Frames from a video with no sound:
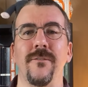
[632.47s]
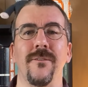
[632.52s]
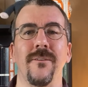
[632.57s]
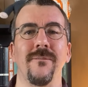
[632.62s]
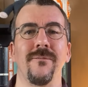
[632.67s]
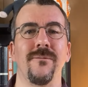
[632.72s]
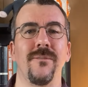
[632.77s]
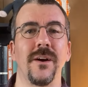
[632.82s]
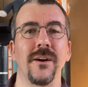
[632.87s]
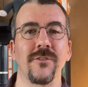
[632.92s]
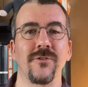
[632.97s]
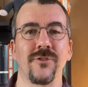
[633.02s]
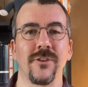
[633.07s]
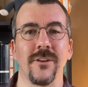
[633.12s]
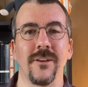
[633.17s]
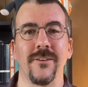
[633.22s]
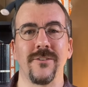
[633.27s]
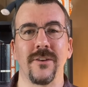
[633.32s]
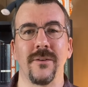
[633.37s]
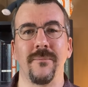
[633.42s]
from
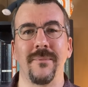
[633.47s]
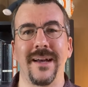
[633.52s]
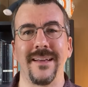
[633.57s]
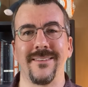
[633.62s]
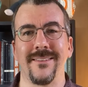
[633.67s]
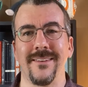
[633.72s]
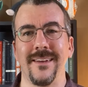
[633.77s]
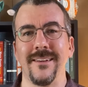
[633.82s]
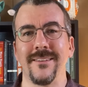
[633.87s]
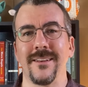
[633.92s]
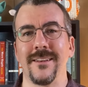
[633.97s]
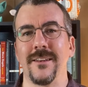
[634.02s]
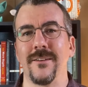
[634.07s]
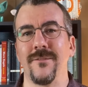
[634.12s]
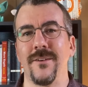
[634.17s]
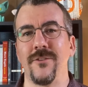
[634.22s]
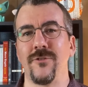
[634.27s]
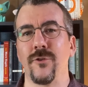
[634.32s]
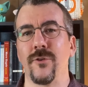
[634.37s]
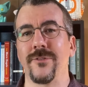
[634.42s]
functionalism that sees
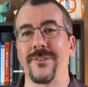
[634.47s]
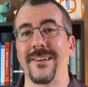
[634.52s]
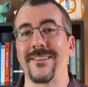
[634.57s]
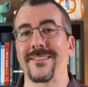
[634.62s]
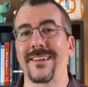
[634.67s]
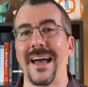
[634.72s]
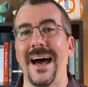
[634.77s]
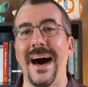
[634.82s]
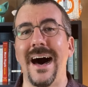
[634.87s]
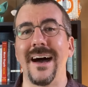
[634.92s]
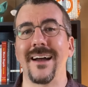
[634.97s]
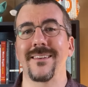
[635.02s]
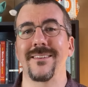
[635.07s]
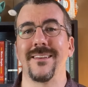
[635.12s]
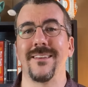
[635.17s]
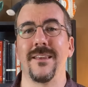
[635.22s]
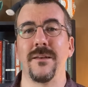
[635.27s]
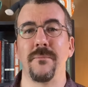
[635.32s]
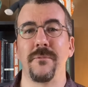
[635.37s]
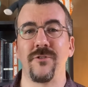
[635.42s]
individuals as cogs
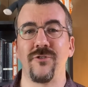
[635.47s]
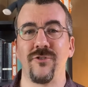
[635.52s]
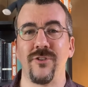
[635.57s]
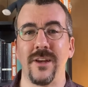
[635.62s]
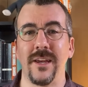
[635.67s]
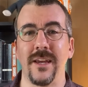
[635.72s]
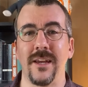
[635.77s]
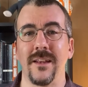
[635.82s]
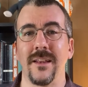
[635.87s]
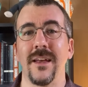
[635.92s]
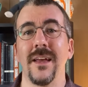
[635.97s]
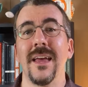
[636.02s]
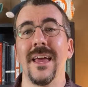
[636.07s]
in a machine,